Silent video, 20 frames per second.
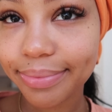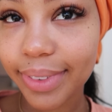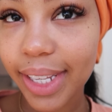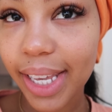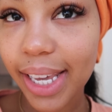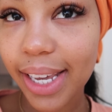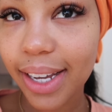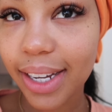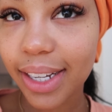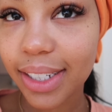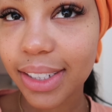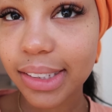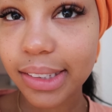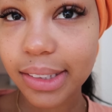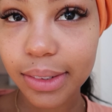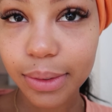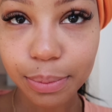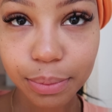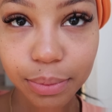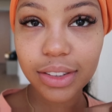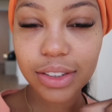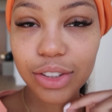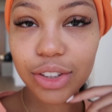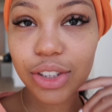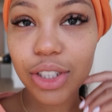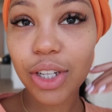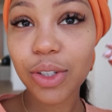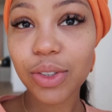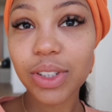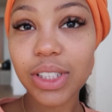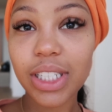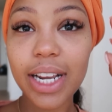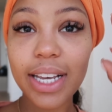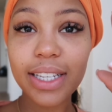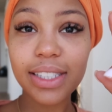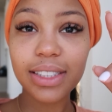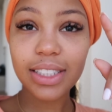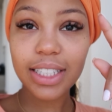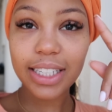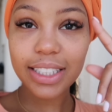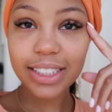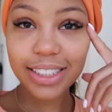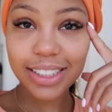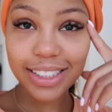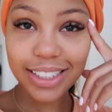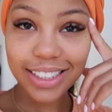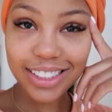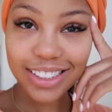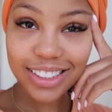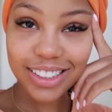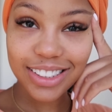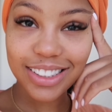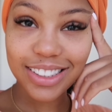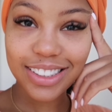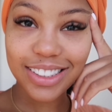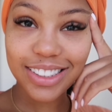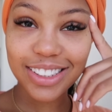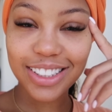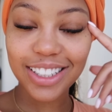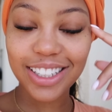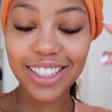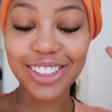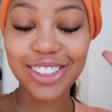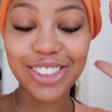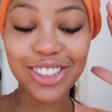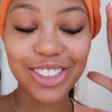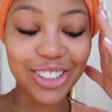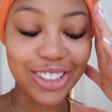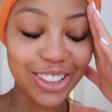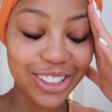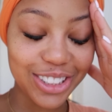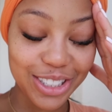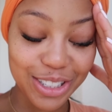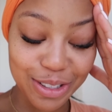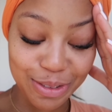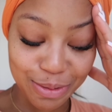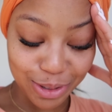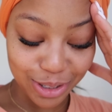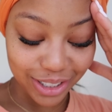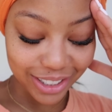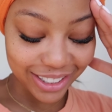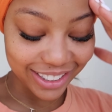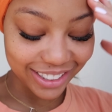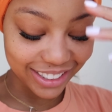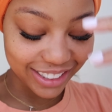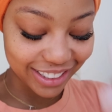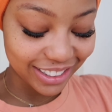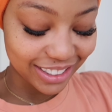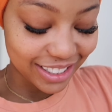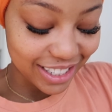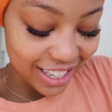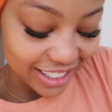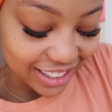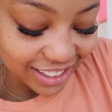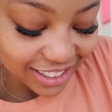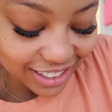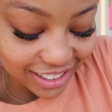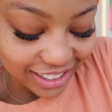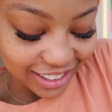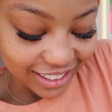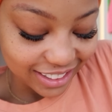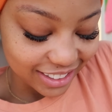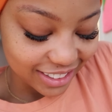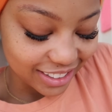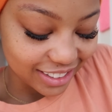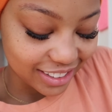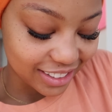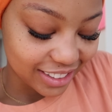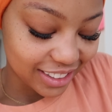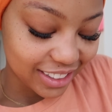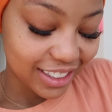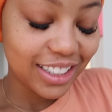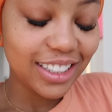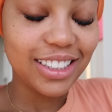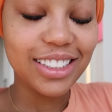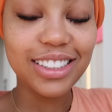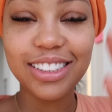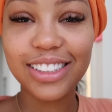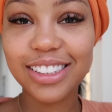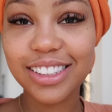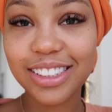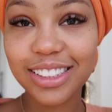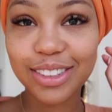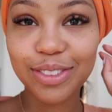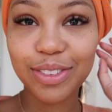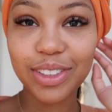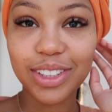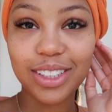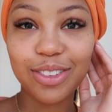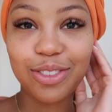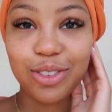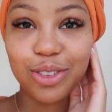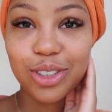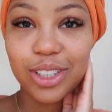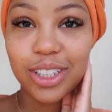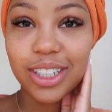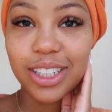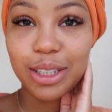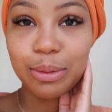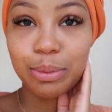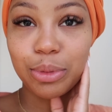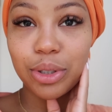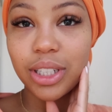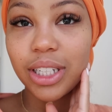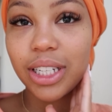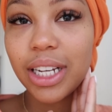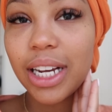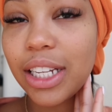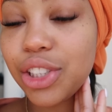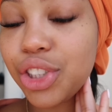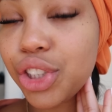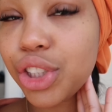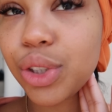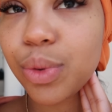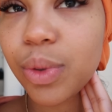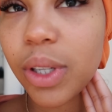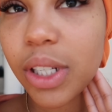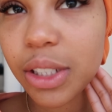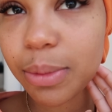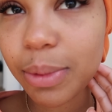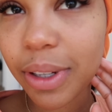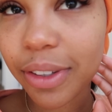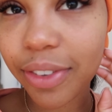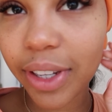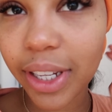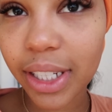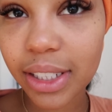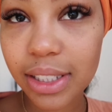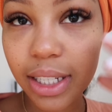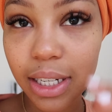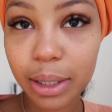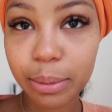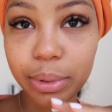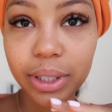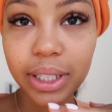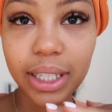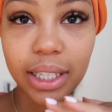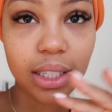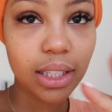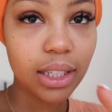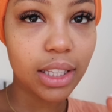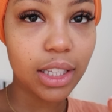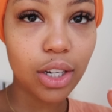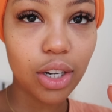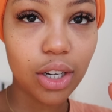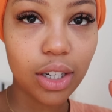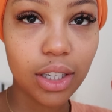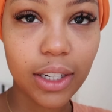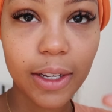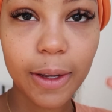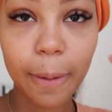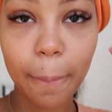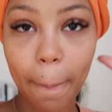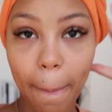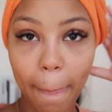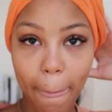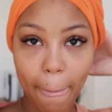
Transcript: Hey guys, so today is day 6. It's early in the morning. It's like 6:54 in the morning. I just washed my face. I didn't put anything on it.